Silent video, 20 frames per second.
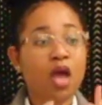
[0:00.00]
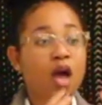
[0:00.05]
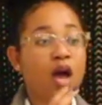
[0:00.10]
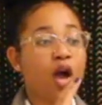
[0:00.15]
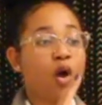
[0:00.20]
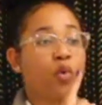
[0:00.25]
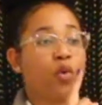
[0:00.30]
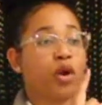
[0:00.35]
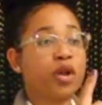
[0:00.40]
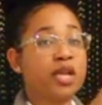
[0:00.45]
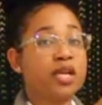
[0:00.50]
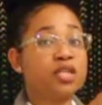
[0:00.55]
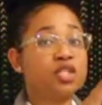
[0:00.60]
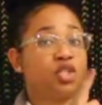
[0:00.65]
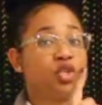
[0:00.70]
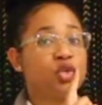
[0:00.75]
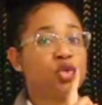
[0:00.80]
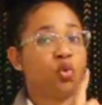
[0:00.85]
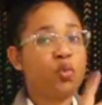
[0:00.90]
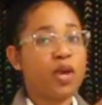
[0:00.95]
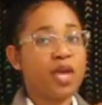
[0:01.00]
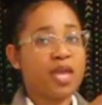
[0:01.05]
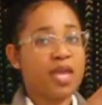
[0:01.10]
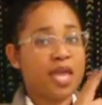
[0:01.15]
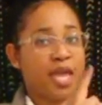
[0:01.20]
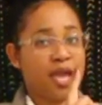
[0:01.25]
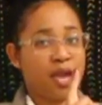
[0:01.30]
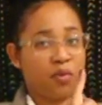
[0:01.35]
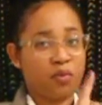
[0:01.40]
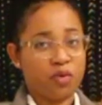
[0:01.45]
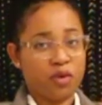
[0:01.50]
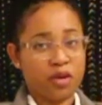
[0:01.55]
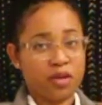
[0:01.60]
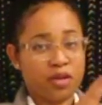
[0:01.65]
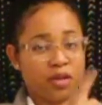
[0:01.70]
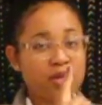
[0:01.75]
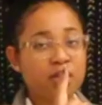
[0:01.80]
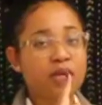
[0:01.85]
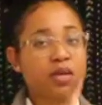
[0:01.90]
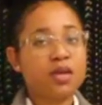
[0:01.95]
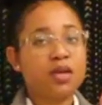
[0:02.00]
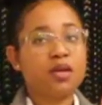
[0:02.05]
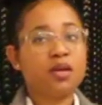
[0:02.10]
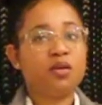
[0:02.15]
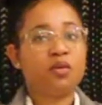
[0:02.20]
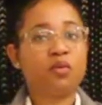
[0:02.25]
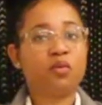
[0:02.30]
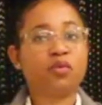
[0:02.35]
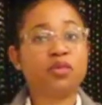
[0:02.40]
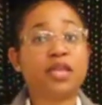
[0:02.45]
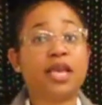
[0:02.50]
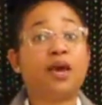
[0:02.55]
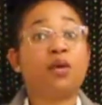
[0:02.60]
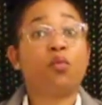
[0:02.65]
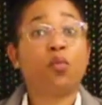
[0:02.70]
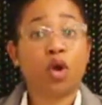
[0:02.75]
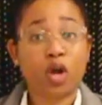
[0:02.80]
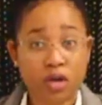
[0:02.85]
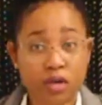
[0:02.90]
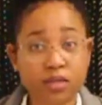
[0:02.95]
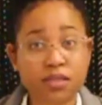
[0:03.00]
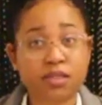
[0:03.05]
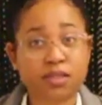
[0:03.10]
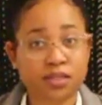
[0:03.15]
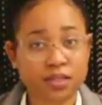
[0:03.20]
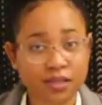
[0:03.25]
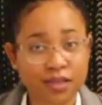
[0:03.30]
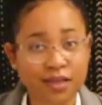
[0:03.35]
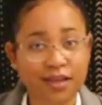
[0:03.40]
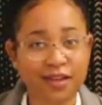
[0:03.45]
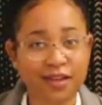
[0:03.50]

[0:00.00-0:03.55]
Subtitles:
a working two-way camera that works?